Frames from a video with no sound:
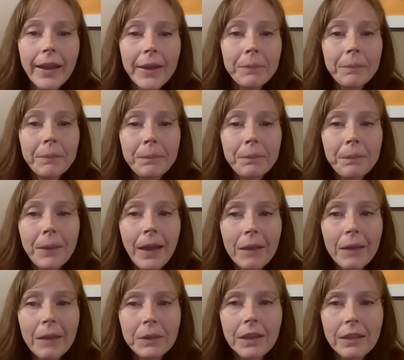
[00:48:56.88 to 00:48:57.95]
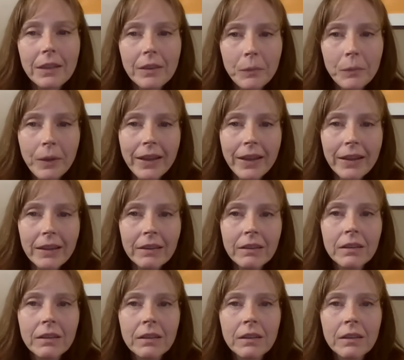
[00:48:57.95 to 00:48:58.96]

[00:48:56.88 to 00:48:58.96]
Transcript: I'm happy either way.